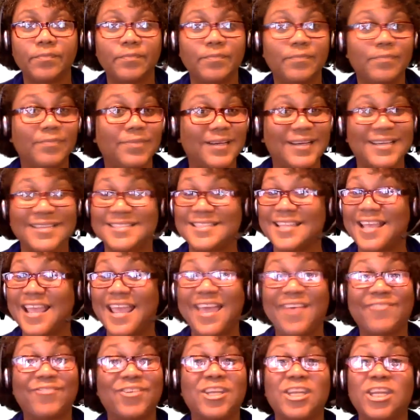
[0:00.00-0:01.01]
Because they
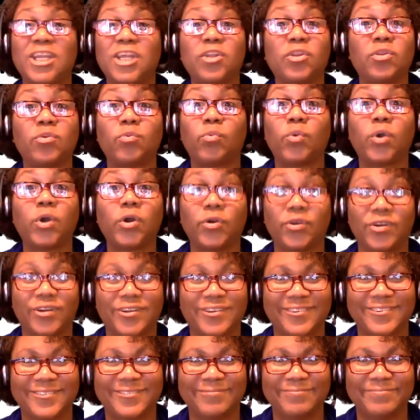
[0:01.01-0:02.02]
haven't done the work.
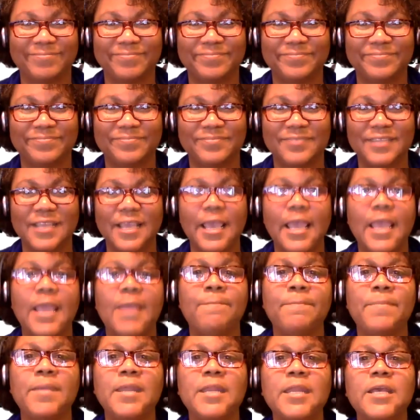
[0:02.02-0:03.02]

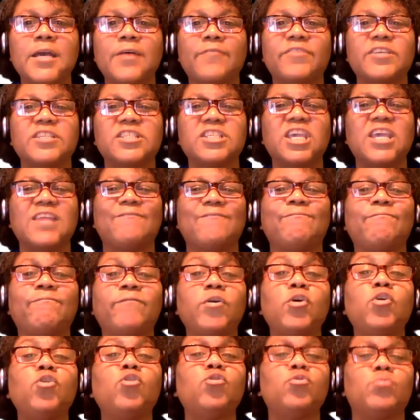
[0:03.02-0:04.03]
And many of us get
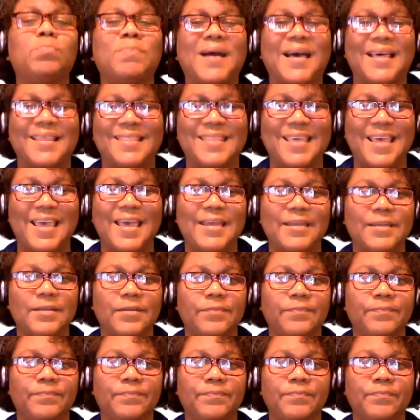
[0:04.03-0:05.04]
fooled by that,
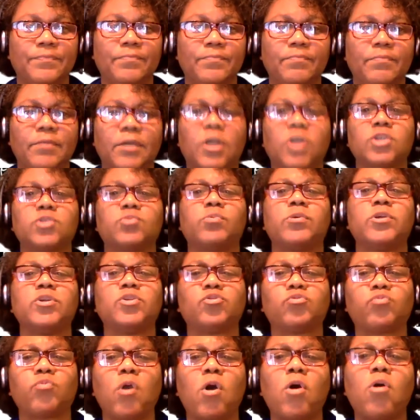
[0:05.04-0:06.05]
because we're
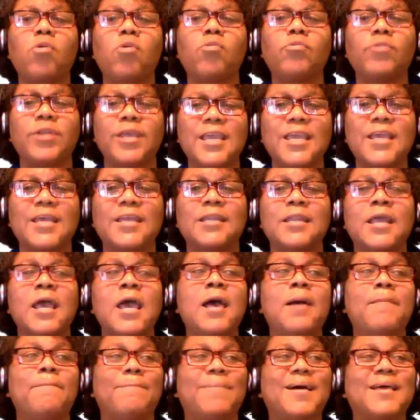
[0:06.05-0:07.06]
drawn in
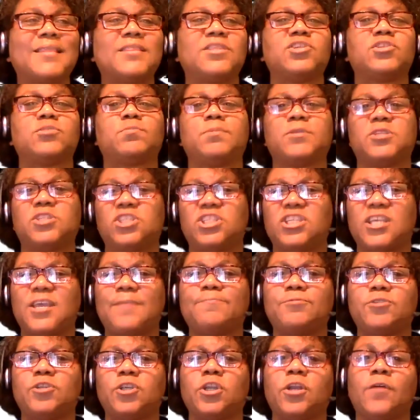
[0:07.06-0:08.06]
by this
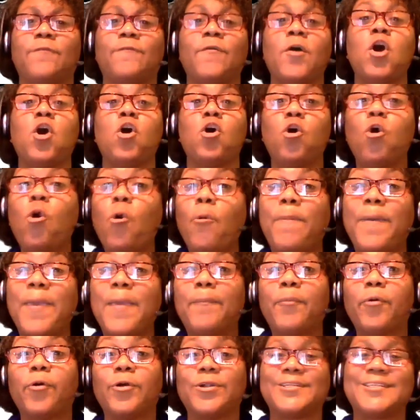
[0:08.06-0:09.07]
perception of who
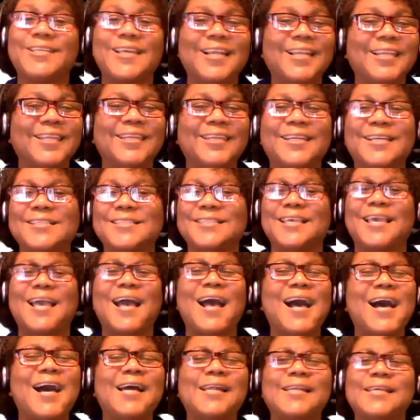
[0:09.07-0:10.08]
people are telling us
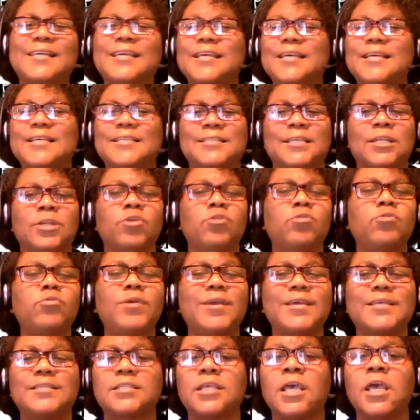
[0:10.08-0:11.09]
God is and who
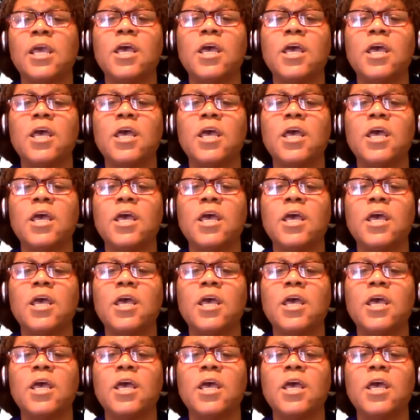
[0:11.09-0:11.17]
his